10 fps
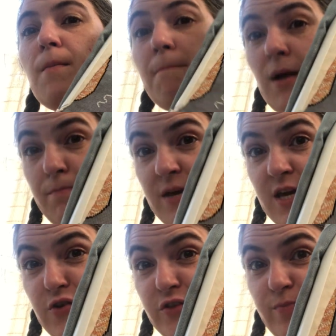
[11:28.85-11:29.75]

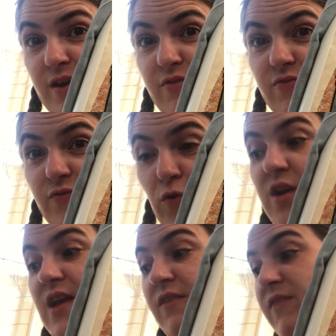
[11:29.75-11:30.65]
Pompeios by
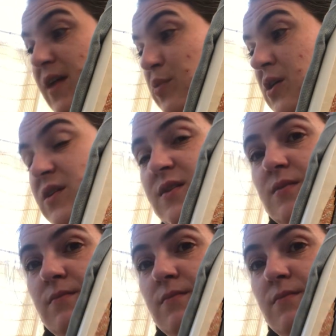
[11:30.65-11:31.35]
Fortnite Fabrics.